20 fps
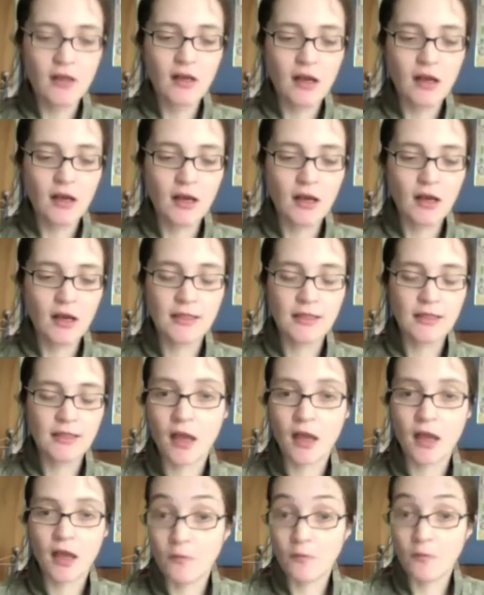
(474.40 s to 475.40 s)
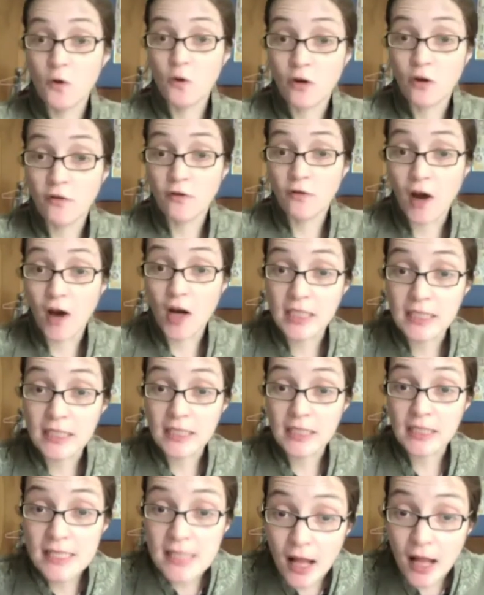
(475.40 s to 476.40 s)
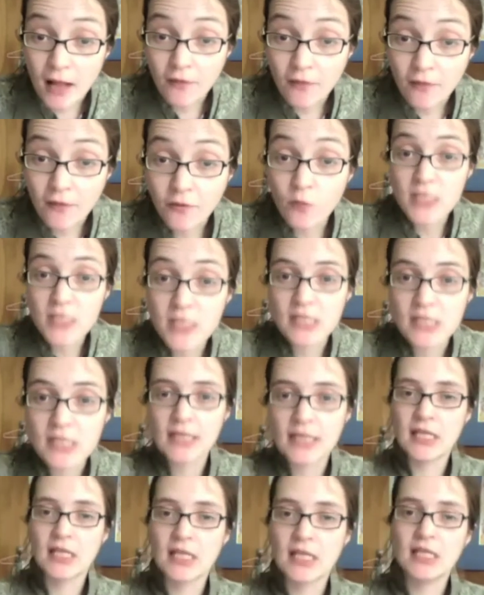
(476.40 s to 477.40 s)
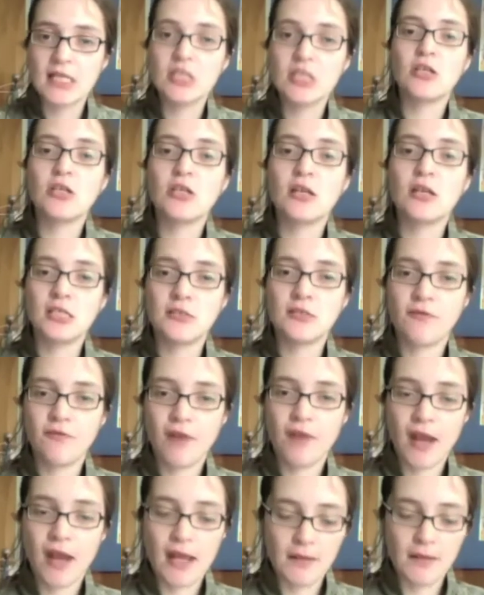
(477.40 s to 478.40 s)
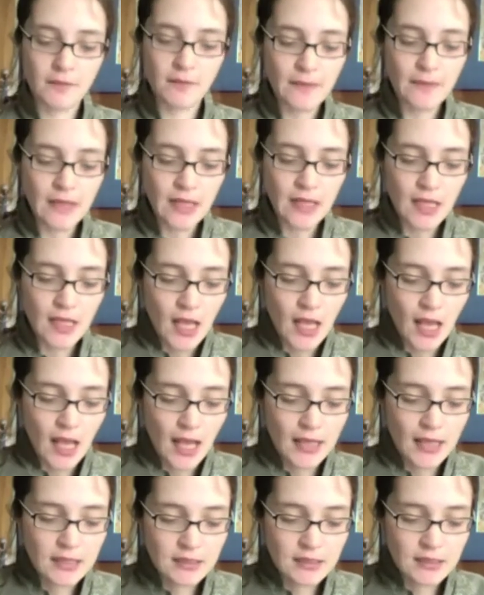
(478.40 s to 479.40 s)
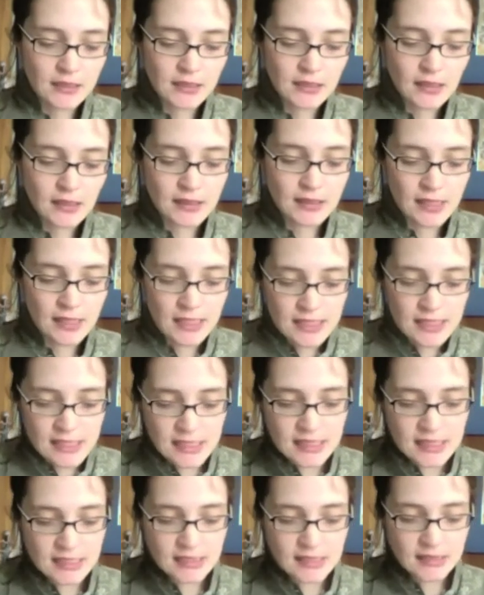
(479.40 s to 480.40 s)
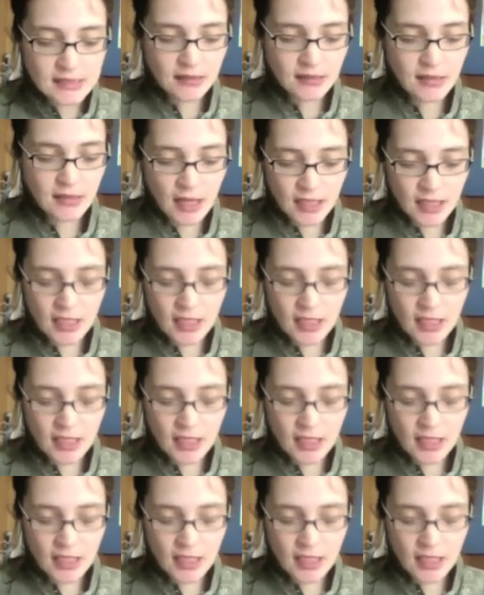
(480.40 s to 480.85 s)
a work of art in itself, almost like in each frame. And this kind of